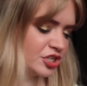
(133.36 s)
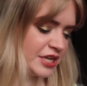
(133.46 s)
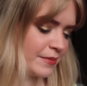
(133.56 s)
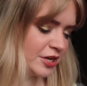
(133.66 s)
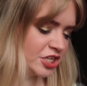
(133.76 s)

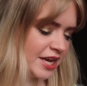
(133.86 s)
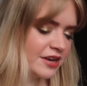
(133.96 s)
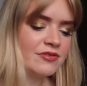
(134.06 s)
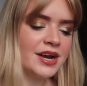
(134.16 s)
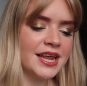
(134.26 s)
shimmer
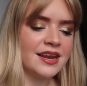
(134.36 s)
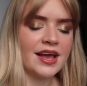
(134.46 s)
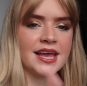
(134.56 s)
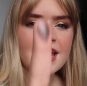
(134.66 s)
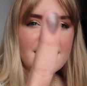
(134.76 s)
shade really.
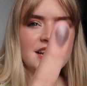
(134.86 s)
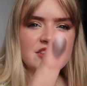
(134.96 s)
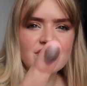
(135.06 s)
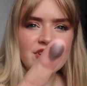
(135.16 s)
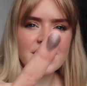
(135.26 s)
Like
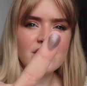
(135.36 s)
it's really